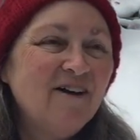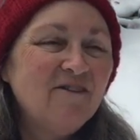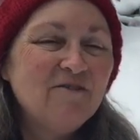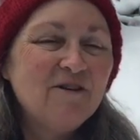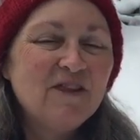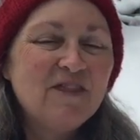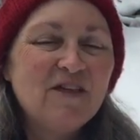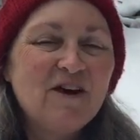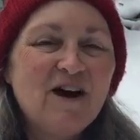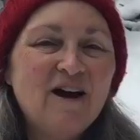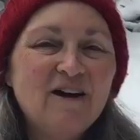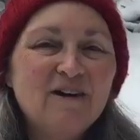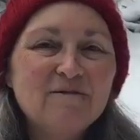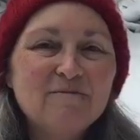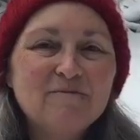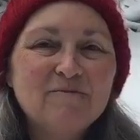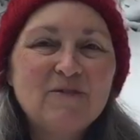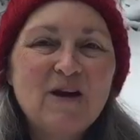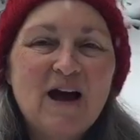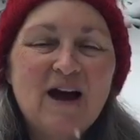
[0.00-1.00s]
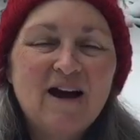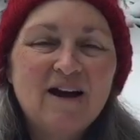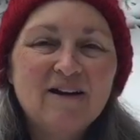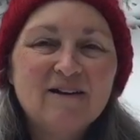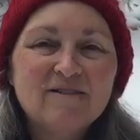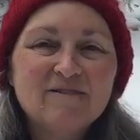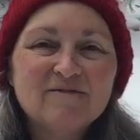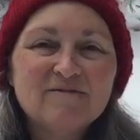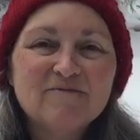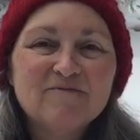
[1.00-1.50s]
with our
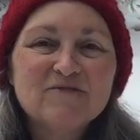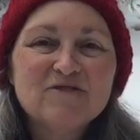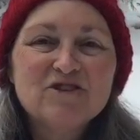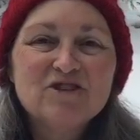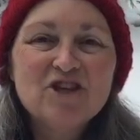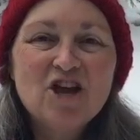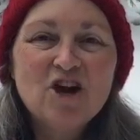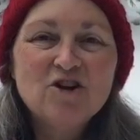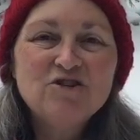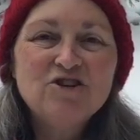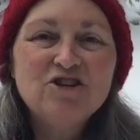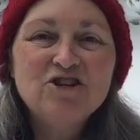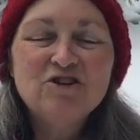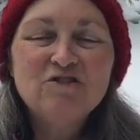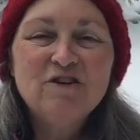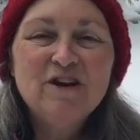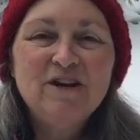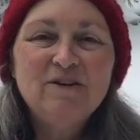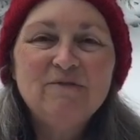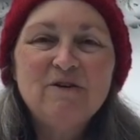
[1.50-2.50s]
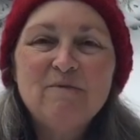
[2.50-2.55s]
snowshoeing.